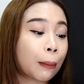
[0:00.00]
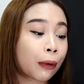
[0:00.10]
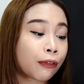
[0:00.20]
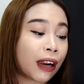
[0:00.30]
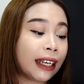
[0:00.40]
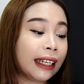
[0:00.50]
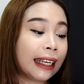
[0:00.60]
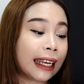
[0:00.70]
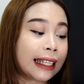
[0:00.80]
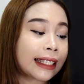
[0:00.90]

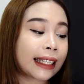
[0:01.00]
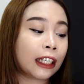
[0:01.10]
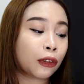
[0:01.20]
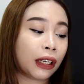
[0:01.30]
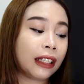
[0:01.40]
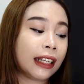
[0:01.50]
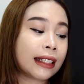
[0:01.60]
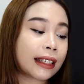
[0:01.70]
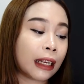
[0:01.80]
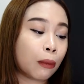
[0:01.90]
providing instant
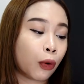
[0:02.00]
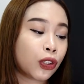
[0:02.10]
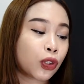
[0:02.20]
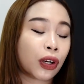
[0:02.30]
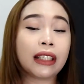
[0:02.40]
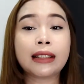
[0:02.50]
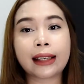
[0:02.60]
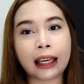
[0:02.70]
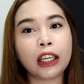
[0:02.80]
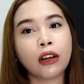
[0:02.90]
radiance and moisturized
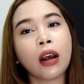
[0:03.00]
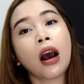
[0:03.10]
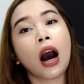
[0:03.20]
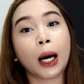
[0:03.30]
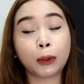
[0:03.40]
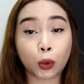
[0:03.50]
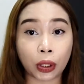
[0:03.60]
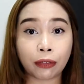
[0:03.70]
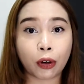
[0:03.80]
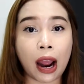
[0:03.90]
skin up to
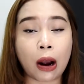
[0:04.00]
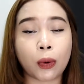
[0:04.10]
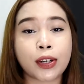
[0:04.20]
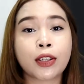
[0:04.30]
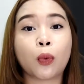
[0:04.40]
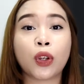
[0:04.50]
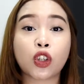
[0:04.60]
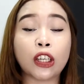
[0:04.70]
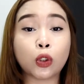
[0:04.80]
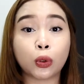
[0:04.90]
24 hours,
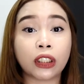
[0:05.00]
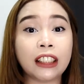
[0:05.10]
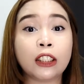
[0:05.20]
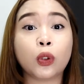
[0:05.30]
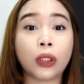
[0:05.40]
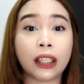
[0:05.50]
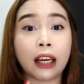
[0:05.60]
which I totally